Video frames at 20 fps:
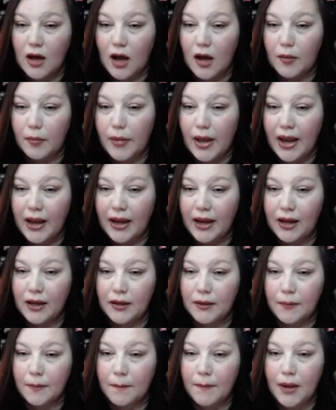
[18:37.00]

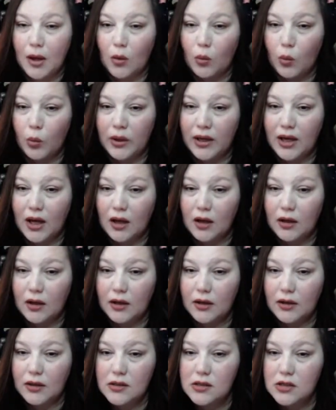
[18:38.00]
Kabam! We
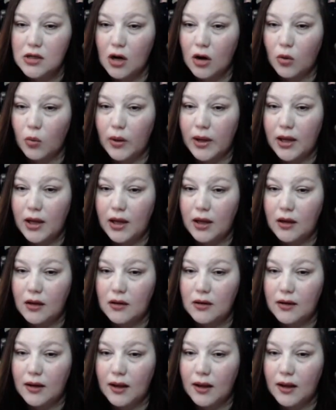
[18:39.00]
got our way